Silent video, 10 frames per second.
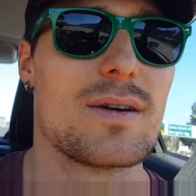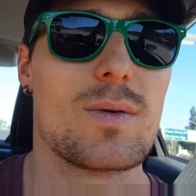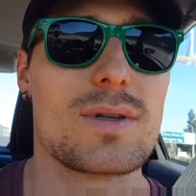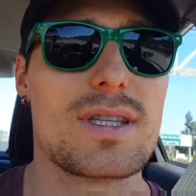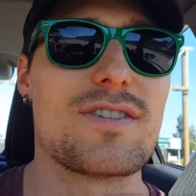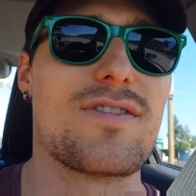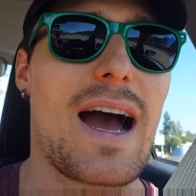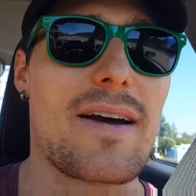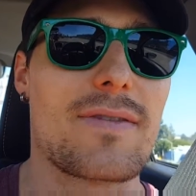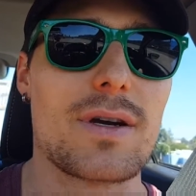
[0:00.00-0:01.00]
with these
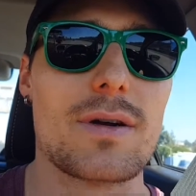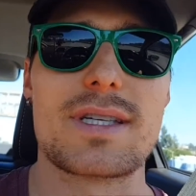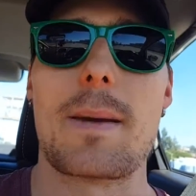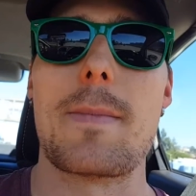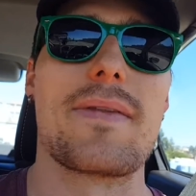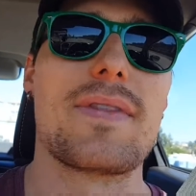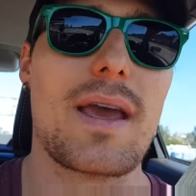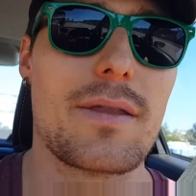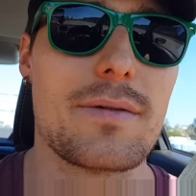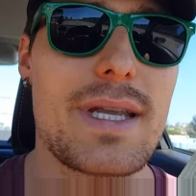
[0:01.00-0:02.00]
5 girls I met
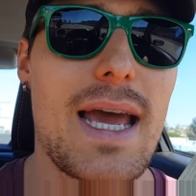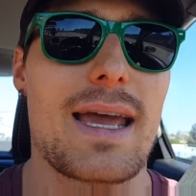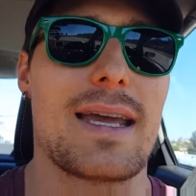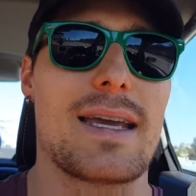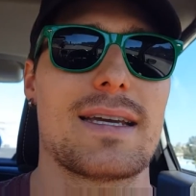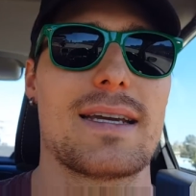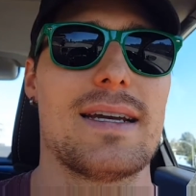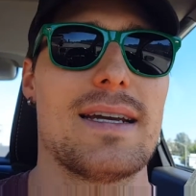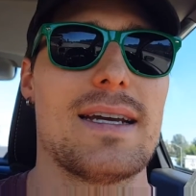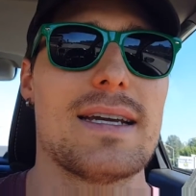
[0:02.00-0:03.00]
the other day.
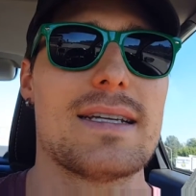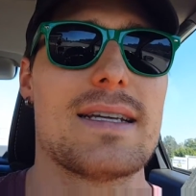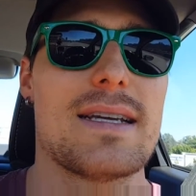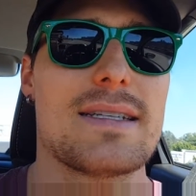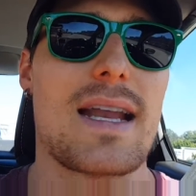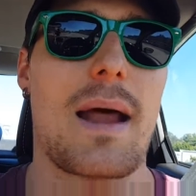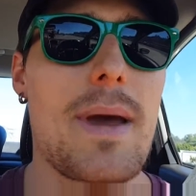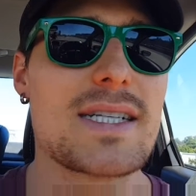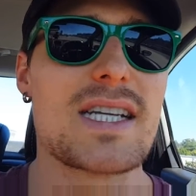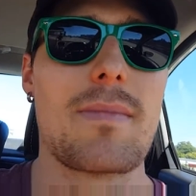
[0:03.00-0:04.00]
Did I
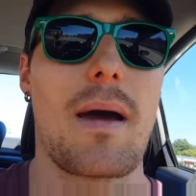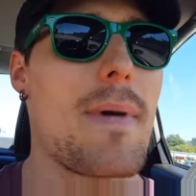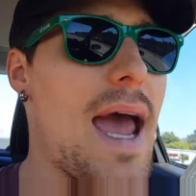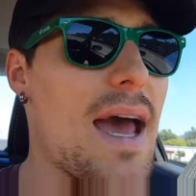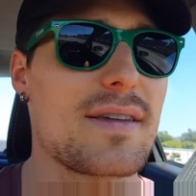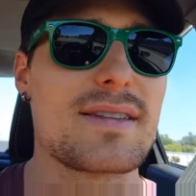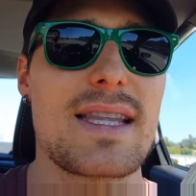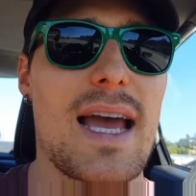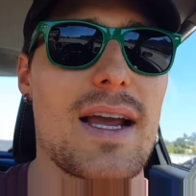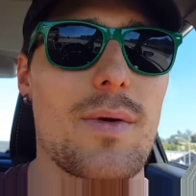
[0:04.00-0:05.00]
mention my math isn't
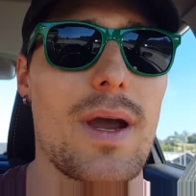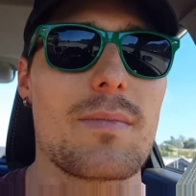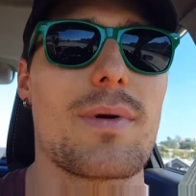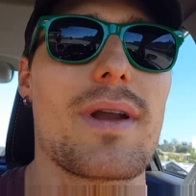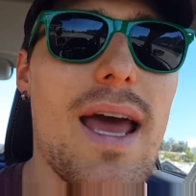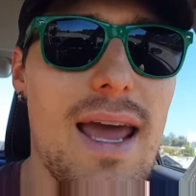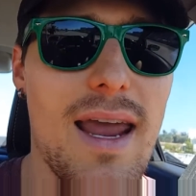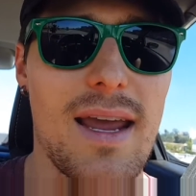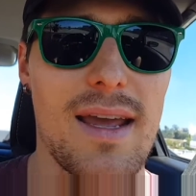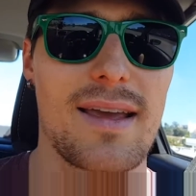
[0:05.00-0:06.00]
that great? But hey,